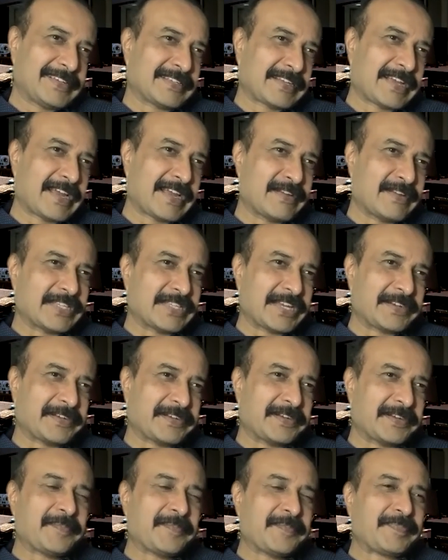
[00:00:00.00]
kind of
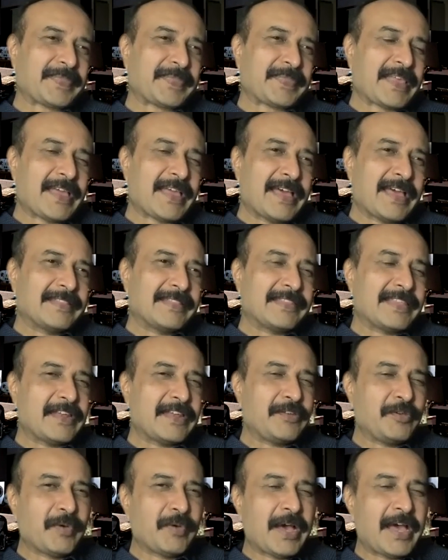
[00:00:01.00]
sector. And
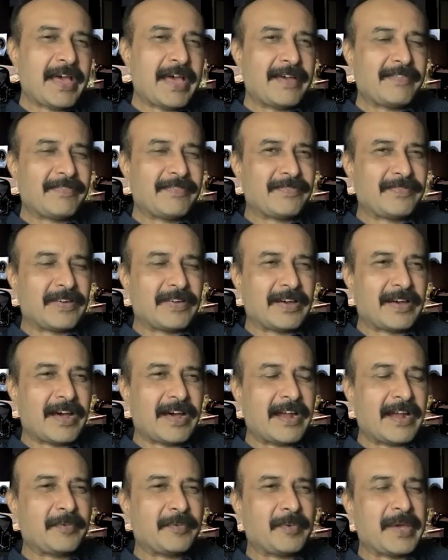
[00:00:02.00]
then you have
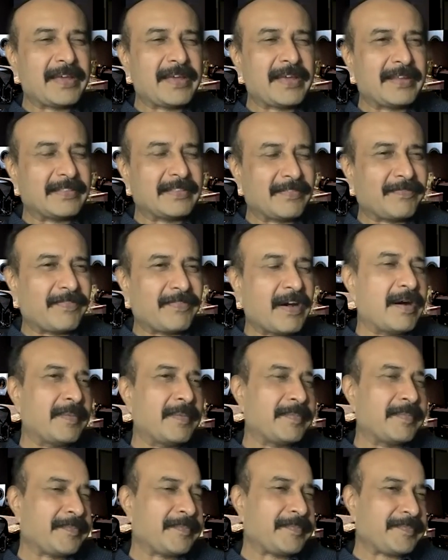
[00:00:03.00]
hardware and the
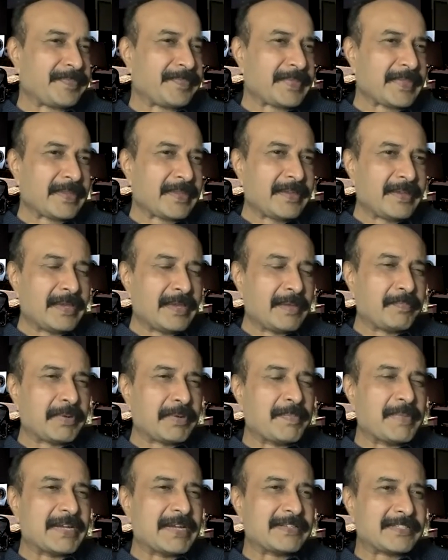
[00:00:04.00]
farm
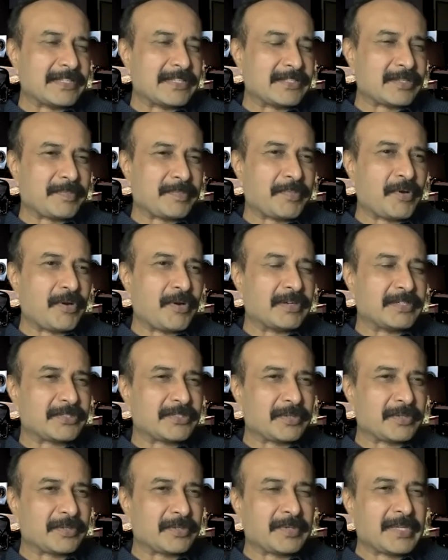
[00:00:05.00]
implements and support.
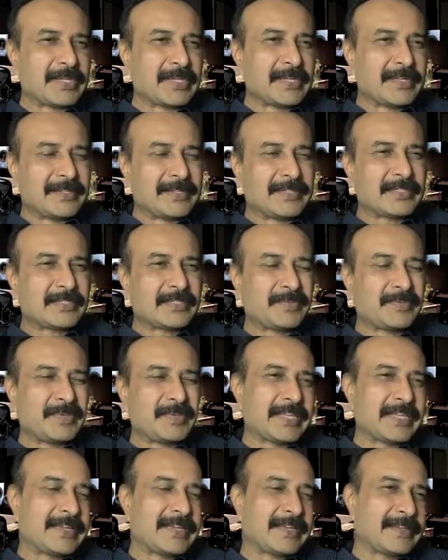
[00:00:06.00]
So this, we
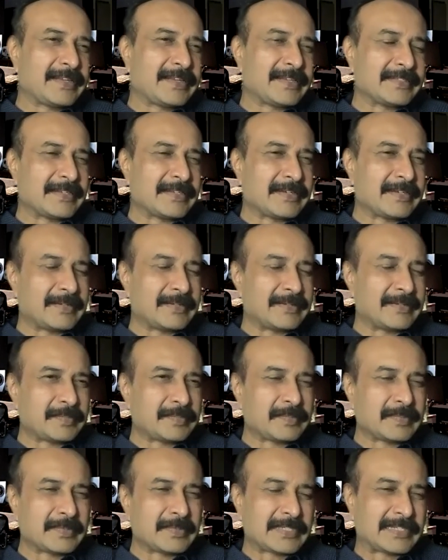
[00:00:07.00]
think, is a
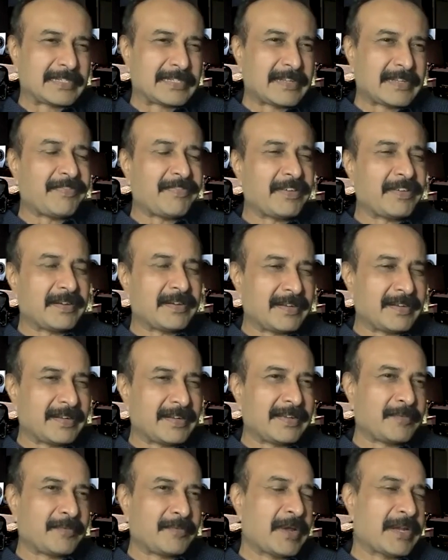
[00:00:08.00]
tougher
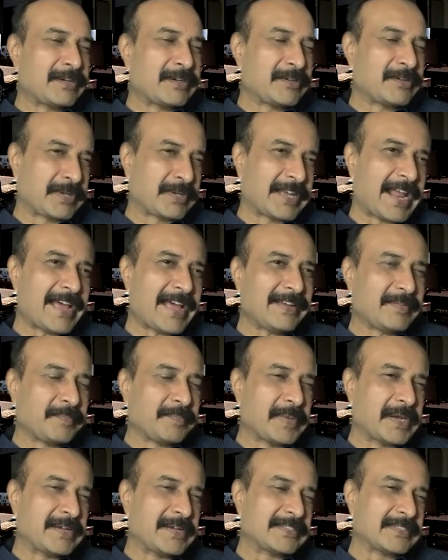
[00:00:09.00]
one to crack,
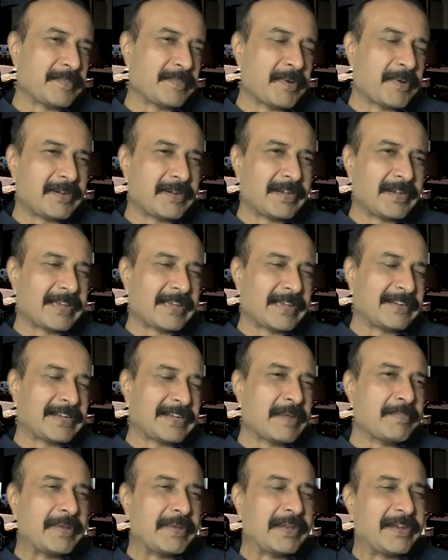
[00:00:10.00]
but it's about like a
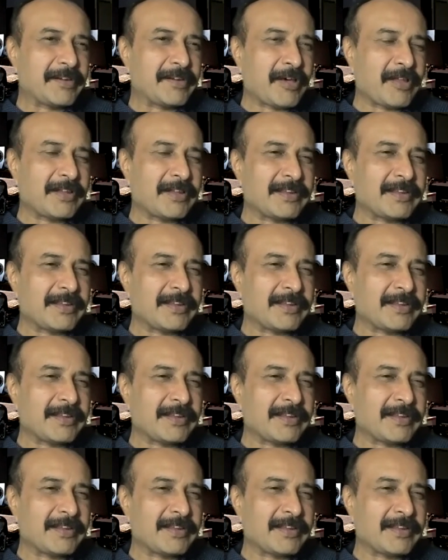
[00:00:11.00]
$10 billion